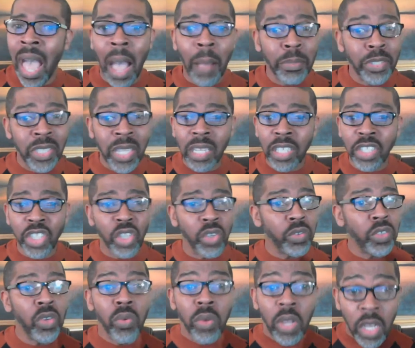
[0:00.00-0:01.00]
I'm telling you,
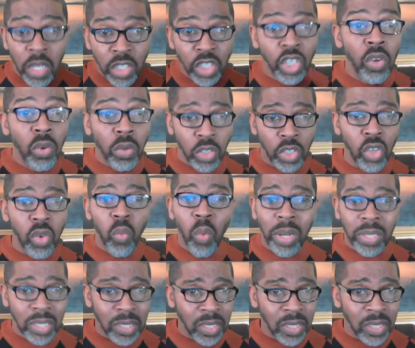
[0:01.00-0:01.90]
you, you, you want